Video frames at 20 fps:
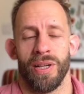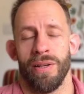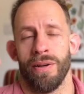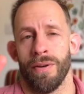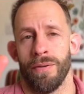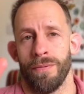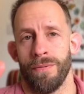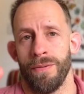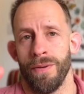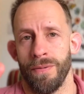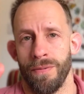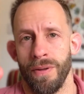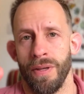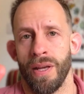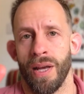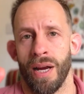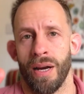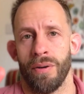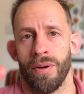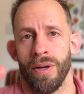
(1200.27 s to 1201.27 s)
you had a 50
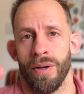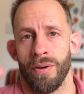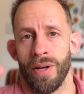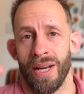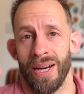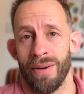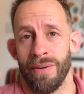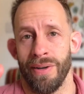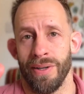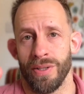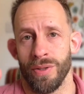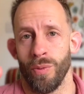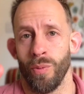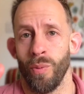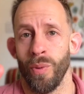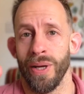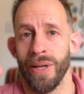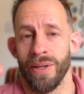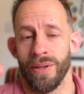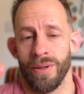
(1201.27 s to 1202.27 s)
character
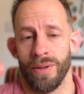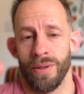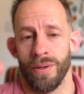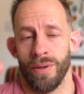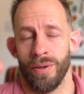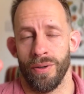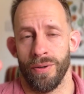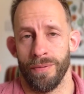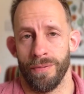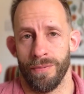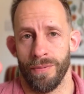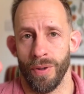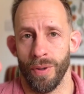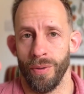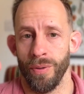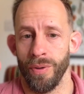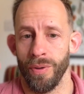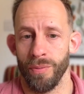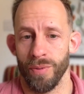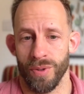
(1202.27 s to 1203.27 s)
width on a
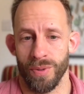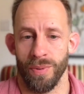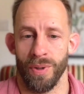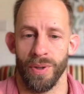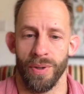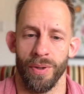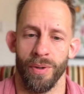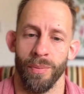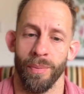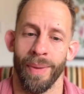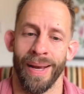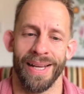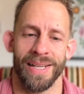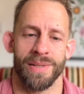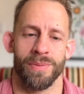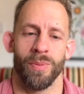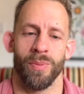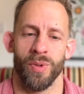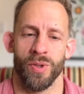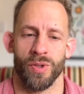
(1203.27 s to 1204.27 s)
phone. It was what the
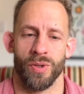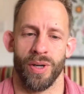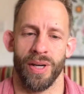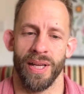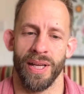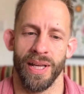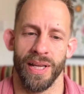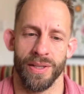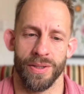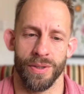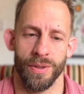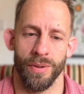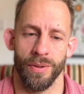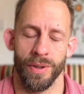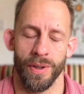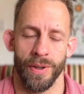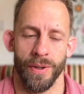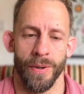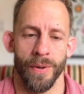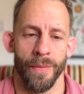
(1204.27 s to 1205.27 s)
maximum you're trying to get to.
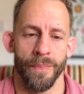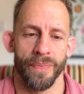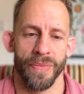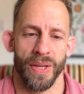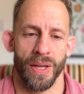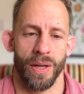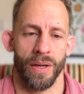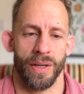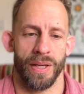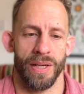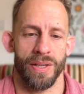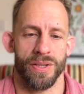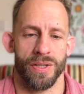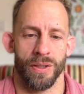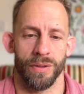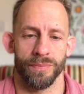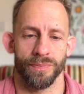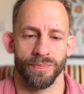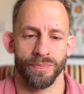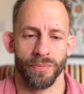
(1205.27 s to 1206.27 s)
Okay,
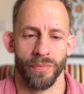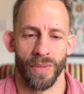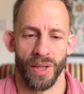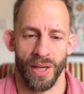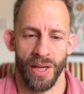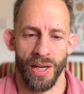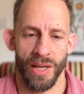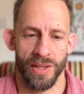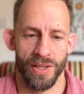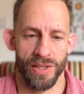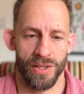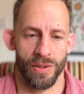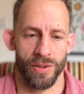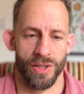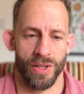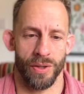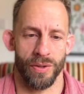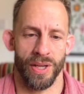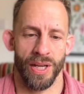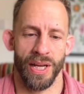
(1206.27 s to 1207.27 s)
so here this looks
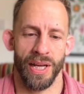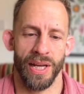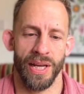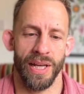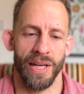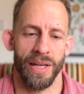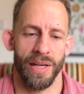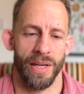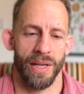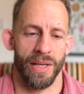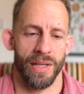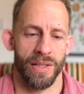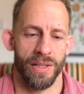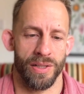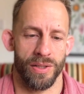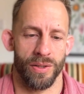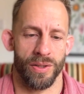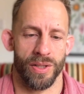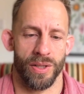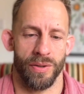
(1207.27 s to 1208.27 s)
okay, this
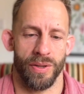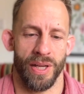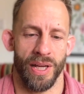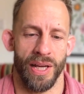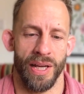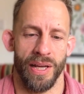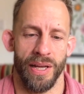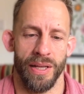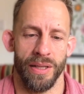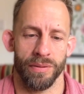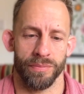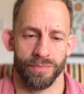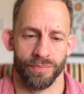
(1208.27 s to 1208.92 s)
looks okay,